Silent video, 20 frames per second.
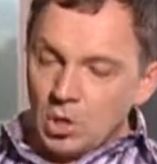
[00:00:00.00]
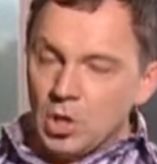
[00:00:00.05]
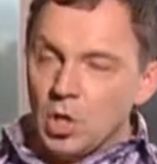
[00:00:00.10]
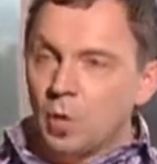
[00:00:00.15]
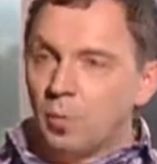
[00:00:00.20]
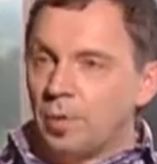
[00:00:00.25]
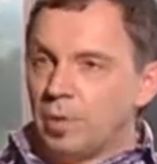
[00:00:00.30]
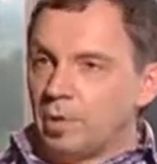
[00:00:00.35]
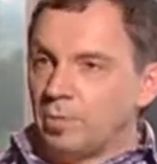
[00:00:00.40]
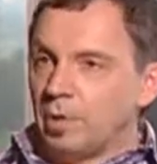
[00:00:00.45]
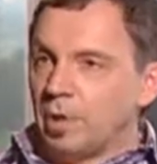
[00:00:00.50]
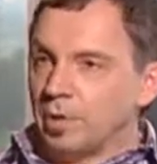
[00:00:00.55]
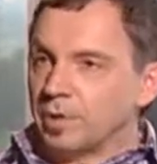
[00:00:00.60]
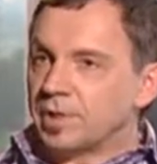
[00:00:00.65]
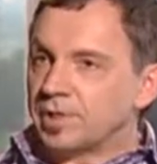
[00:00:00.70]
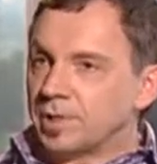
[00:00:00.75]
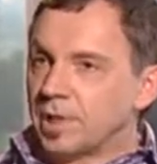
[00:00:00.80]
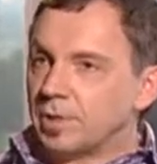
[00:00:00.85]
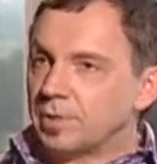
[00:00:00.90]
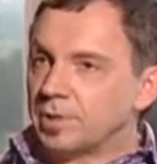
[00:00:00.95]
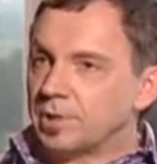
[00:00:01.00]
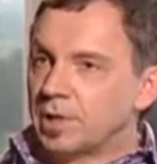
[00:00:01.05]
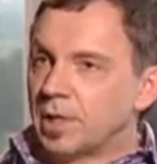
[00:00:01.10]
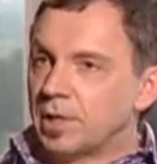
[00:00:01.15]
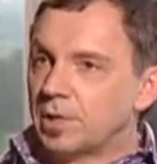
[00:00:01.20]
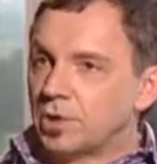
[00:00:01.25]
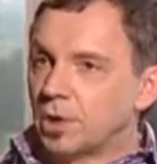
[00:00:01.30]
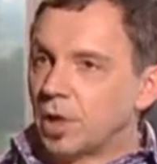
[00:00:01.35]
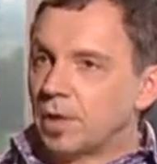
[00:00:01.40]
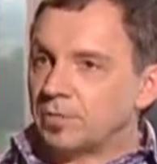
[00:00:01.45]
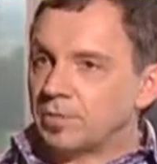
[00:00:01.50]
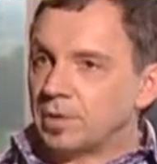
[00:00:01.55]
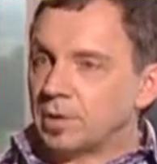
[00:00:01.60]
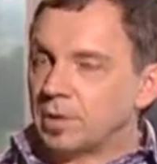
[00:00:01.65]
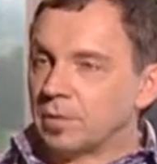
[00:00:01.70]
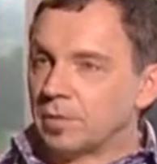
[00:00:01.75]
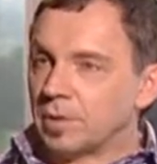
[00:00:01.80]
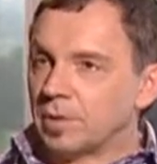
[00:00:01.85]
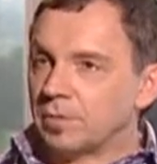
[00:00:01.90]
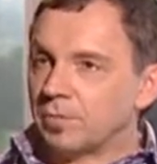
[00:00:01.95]
No, we, we're on the soundstage
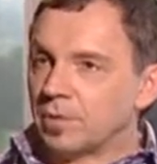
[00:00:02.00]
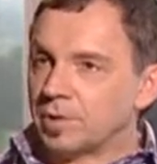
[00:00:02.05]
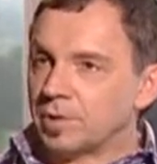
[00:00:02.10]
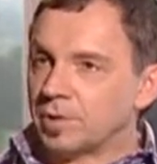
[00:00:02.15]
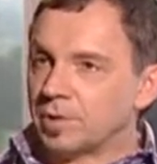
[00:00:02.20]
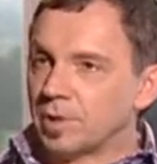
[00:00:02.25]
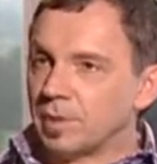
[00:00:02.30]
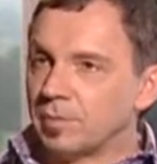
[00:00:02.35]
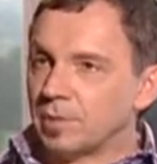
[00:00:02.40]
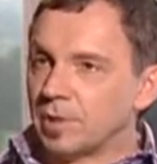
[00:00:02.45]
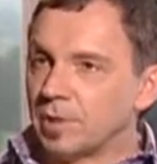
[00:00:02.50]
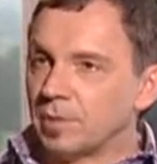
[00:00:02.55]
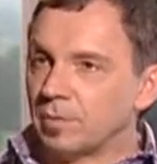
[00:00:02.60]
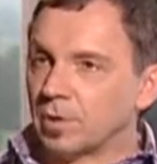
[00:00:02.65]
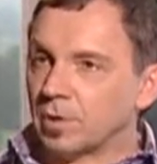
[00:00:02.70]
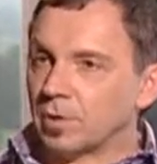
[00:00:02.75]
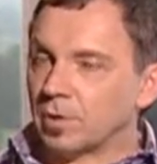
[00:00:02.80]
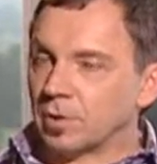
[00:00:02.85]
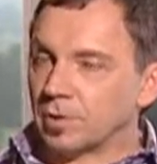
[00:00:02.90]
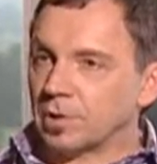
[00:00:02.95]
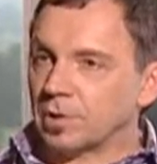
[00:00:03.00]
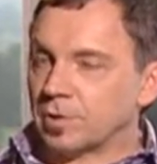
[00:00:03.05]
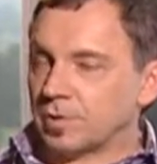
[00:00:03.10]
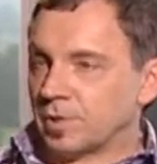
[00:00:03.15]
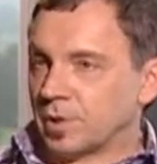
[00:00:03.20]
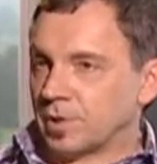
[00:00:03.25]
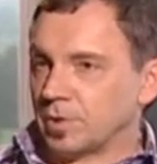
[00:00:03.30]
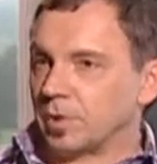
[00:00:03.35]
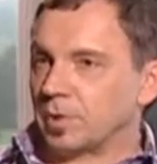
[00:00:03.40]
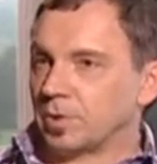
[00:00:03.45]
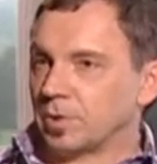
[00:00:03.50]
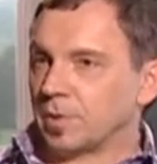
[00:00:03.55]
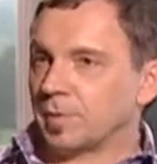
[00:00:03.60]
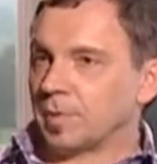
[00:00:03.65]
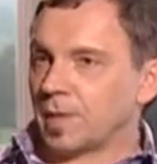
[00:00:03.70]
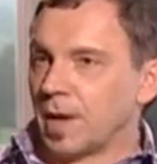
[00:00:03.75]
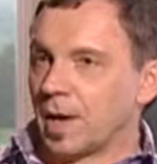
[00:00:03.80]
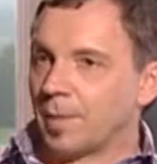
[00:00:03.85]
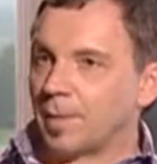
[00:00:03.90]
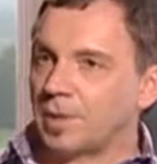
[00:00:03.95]
often when the voices are being recorded. So I saw Jim
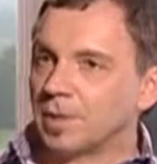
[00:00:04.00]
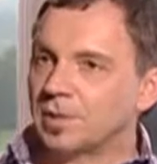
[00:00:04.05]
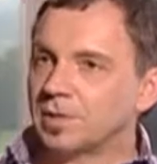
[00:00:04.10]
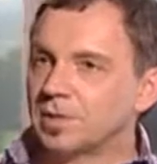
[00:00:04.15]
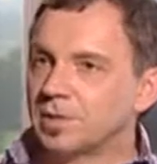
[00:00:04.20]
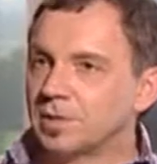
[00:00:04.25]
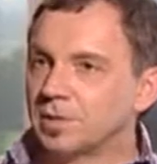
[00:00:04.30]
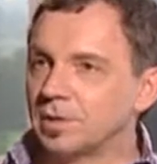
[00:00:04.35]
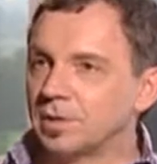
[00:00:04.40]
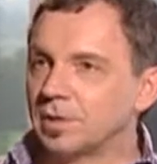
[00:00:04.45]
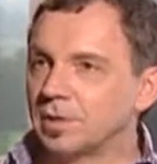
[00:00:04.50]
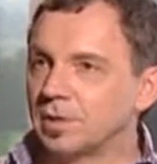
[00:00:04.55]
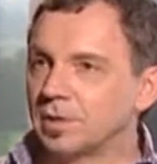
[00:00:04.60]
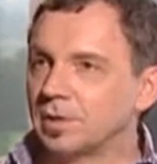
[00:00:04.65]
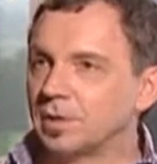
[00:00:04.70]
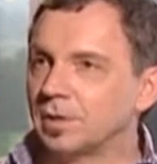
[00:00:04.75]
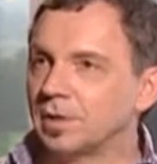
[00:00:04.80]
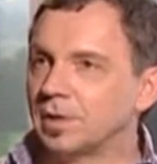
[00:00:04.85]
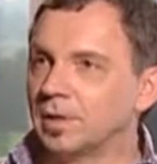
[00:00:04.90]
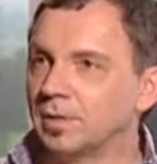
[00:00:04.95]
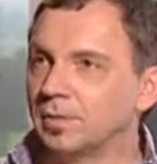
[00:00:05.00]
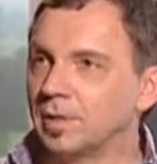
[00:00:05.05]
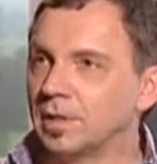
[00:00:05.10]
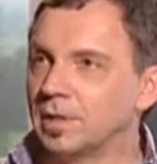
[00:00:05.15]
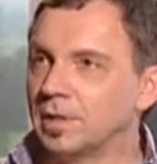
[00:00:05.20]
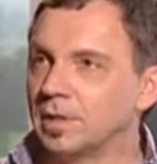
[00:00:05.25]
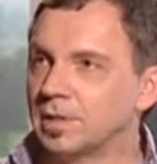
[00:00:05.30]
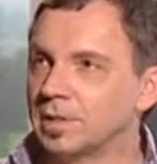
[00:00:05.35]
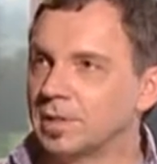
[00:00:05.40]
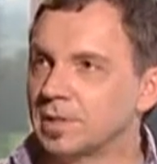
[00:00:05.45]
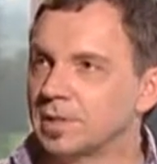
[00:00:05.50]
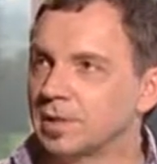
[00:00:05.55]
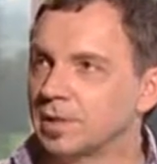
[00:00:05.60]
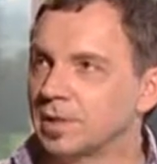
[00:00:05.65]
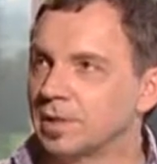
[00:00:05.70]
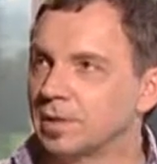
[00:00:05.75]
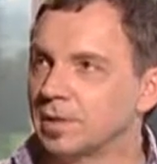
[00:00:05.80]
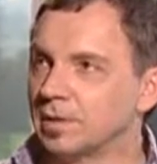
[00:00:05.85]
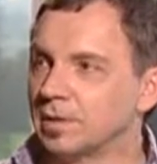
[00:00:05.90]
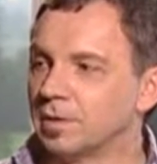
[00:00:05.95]
Cummings, uh-huh. you know, uh, when he's uh,
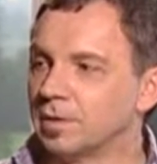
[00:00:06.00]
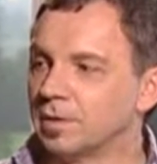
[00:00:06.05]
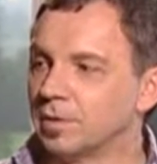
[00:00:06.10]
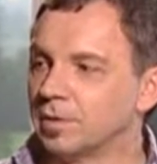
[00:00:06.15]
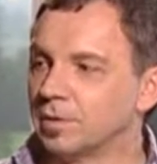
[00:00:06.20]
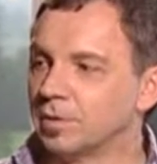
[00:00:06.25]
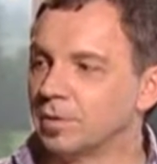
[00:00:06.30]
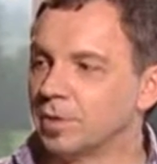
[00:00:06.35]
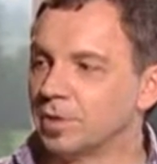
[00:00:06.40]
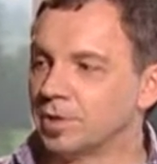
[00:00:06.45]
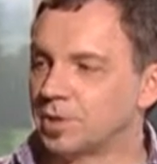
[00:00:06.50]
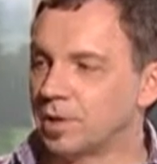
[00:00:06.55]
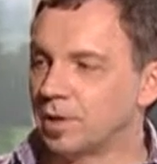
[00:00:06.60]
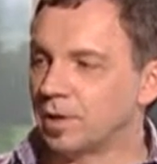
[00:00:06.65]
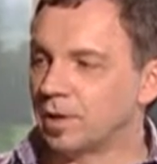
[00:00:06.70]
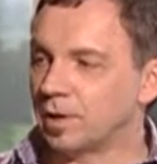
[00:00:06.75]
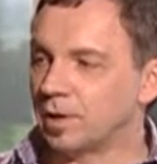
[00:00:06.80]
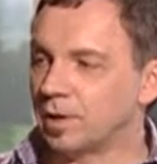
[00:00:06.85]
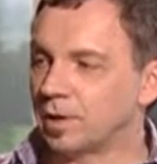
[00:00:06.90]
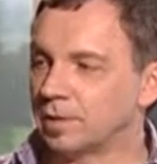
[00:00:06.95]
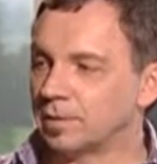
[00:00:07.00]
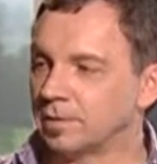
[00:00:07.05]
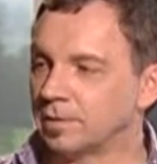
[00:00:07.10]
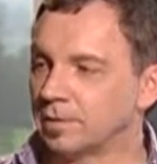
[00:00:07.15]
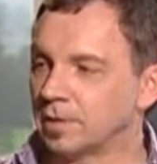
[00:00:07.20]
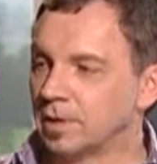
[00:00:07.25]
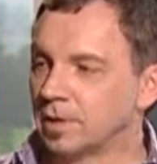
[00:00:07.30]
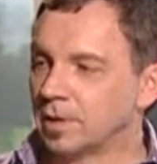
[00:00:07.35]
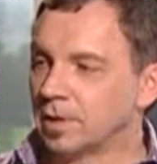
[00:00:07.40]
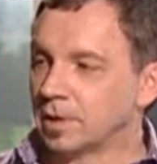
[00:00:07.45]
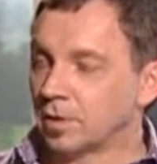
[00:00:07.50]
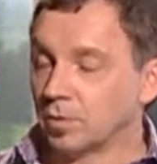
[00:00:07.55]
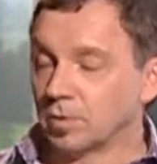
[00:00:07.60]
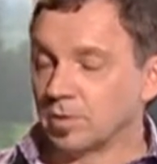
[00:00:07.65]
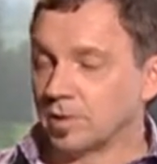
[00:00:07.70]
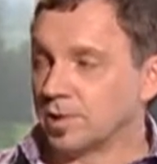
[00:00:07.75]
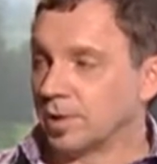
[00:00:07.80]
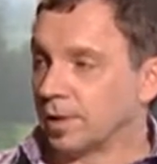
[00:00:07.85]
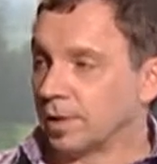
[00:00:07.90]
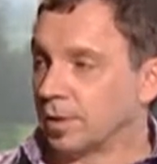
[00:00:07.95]
uh, doing Tigger, and
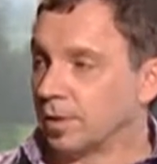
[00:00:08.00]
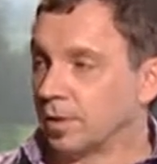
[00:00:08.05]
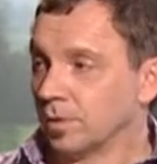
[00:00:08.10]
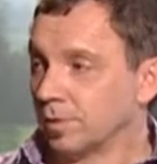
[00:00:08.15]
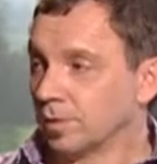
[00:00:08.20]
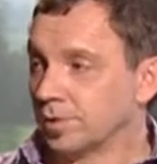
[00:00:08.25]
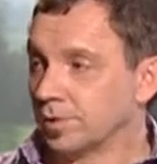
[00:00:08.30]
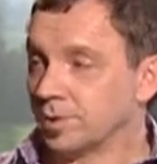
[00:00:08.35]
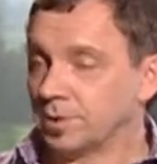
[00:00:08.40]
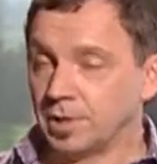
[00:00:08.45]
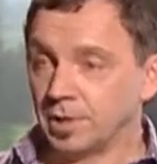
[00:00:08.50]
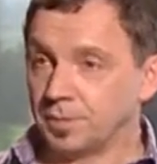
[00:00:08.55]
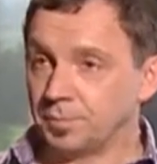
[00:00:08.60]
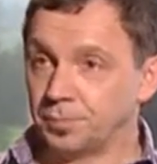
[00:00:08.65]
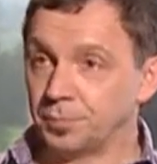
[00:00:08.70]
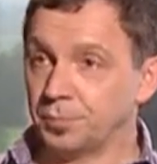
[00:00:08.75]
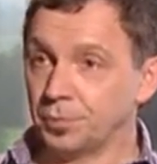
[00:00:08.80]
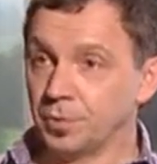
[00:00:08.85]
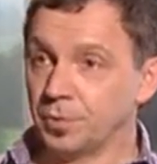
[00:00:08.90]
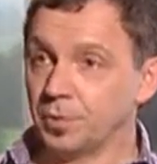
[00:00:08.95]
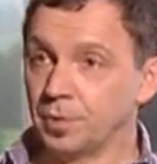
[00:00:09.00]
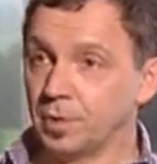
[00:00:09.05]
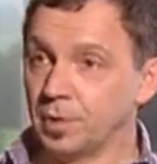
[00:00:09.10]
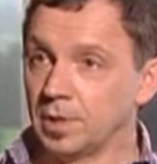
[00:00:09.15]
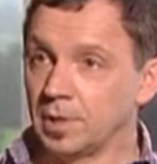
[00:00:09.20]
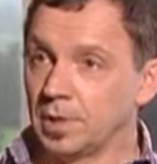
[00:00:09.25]
coincidentally he also did Pooh,